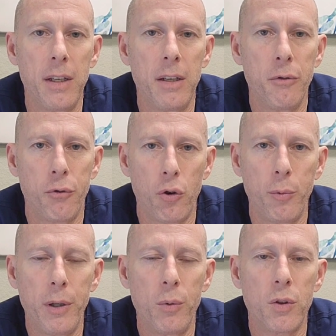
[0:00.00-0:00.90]
for
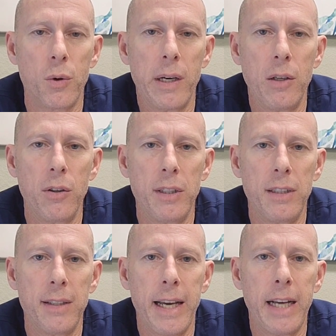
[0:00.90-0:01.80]
me to where I don't
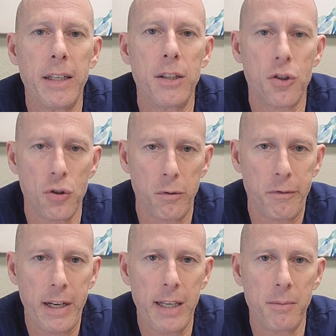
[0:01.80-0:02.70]
need to add additional
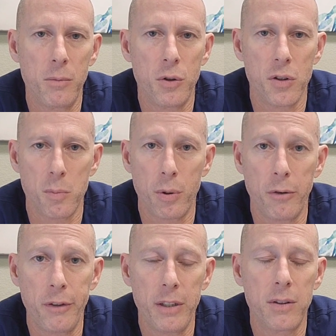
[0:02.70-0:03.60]
fat, which is
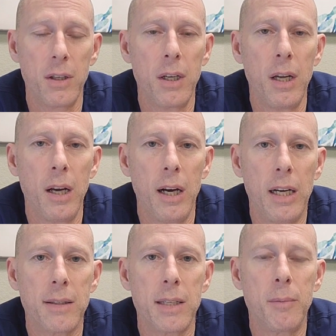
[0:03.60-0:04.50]
perfect.
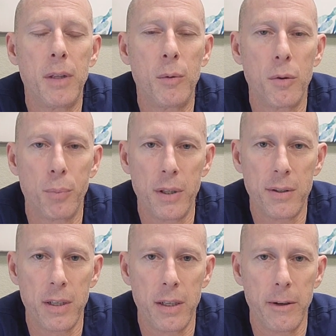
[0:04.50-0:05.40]
Uh, same thing with
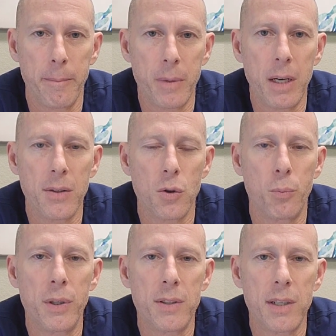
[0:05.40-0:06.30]
brisket. Uh, so
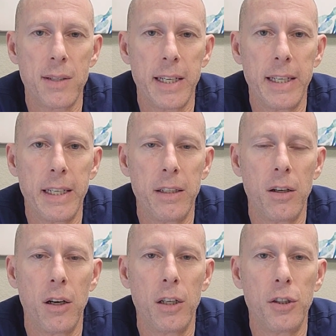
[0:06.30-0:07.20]
briskets I get
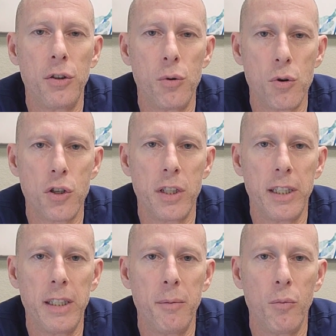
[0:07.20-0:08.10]
are
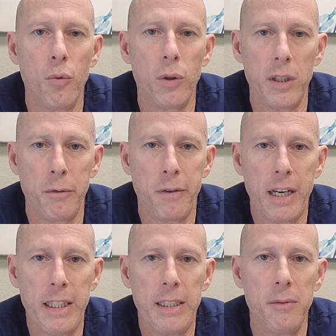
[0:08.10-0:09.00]
usually really
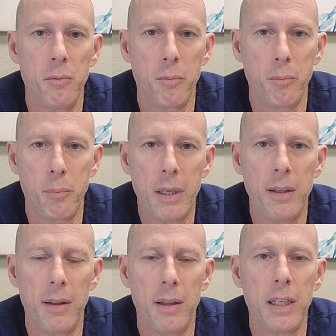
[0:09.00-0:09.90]
fatty,
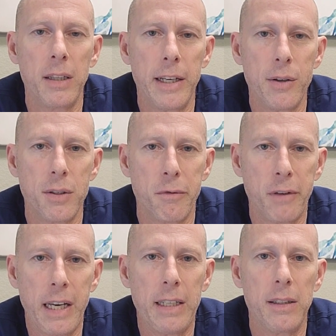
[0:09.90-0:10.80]
big thick layers of
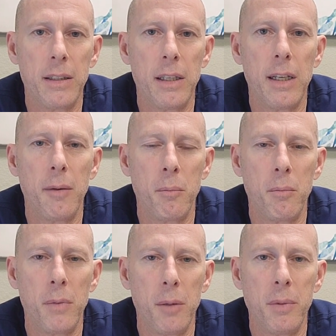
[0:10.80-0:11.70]
fat um,
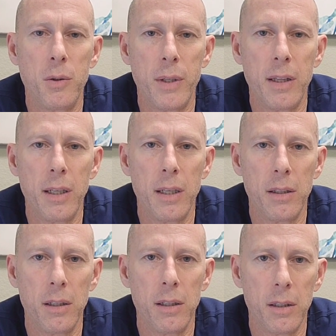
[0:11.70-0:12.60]
in between the,
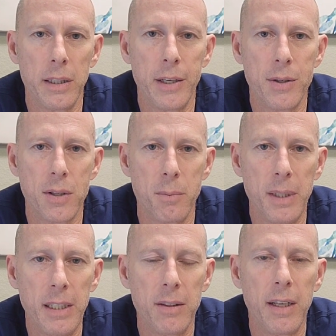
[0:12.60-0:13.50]
the, the layers of the
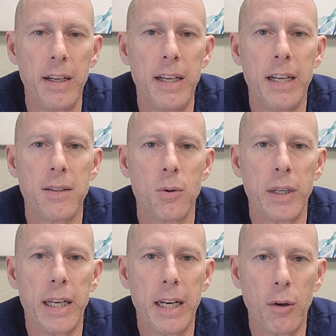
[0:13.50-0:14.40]
meat. And so
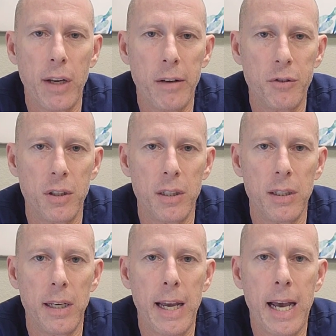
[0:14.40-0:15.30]
again, I don't have to
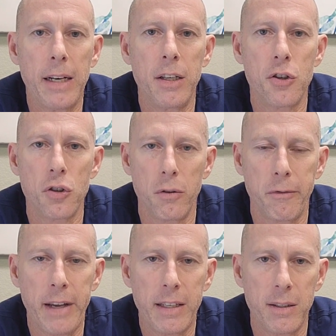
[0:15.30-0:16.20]
add additional
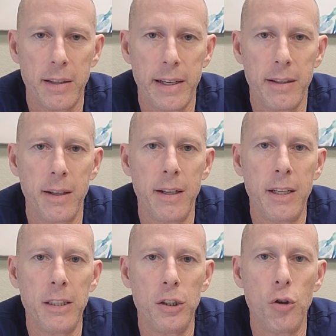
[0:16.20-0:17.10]
fat to that.
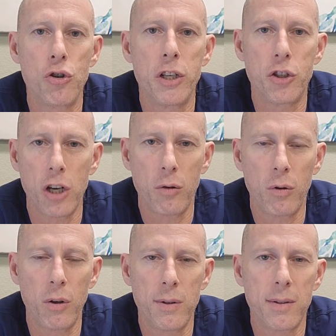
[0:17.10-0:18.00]
Usually chuck
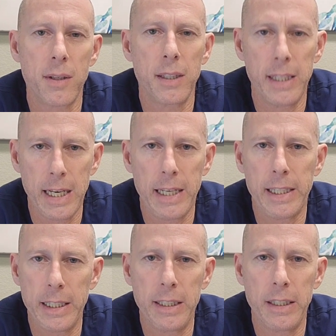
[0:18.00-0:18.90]
roast, yeah, I'm
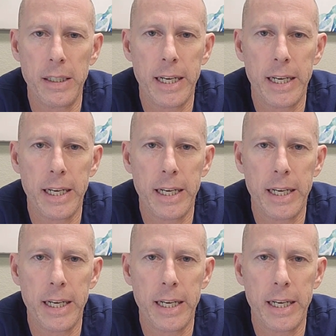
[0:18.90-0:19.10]
gonna need to